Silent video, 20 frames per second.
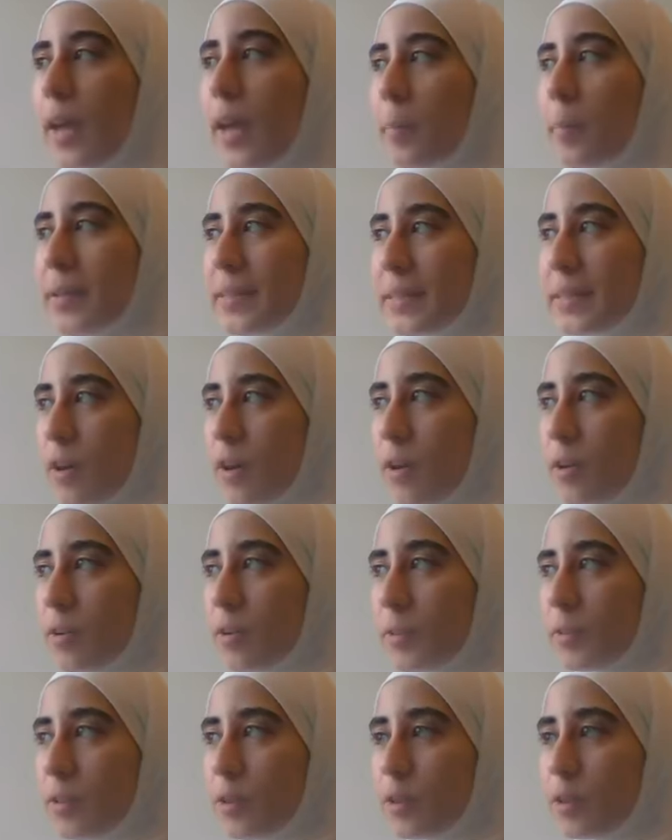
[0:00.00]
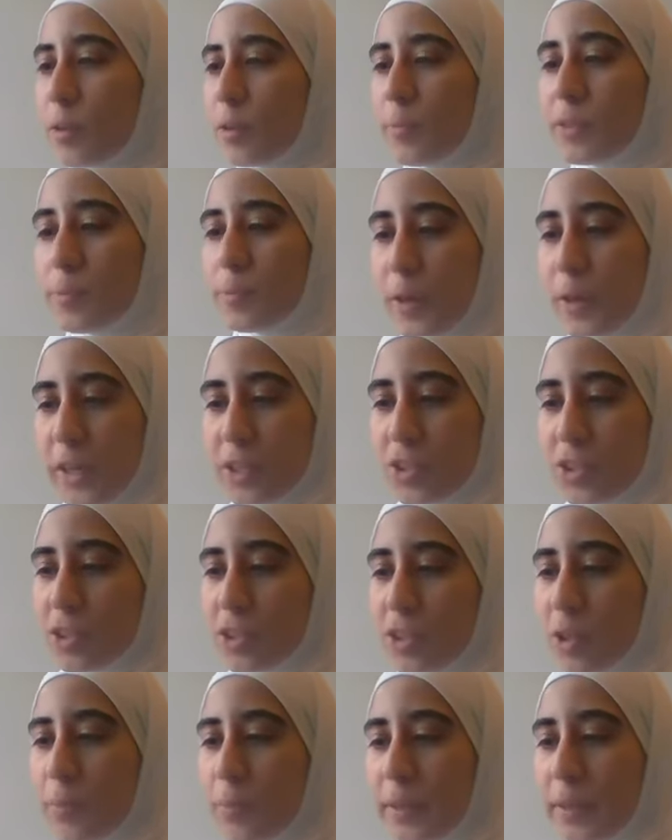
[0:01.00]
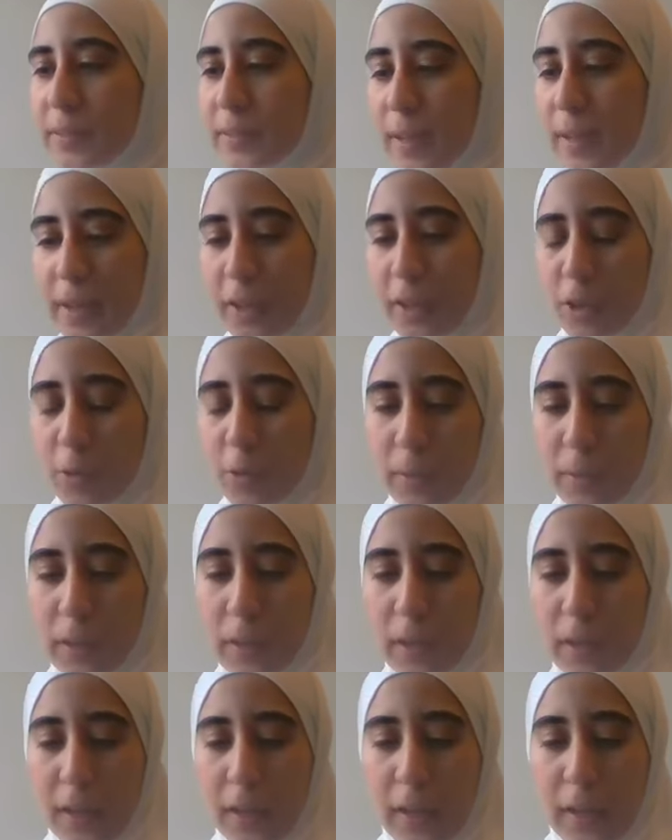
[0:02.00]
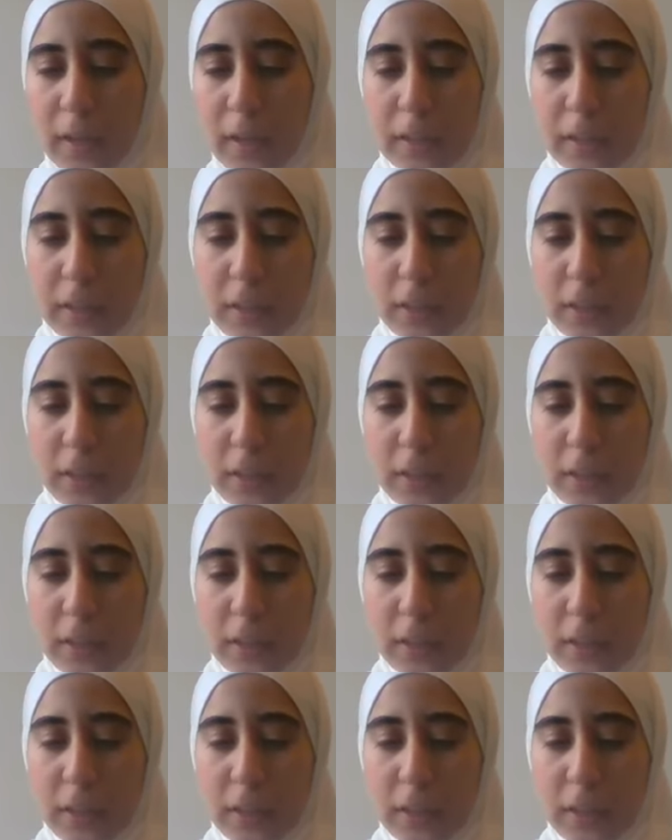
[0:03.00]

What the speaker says: And mental health, you know, could be depression, could be anxiety, could be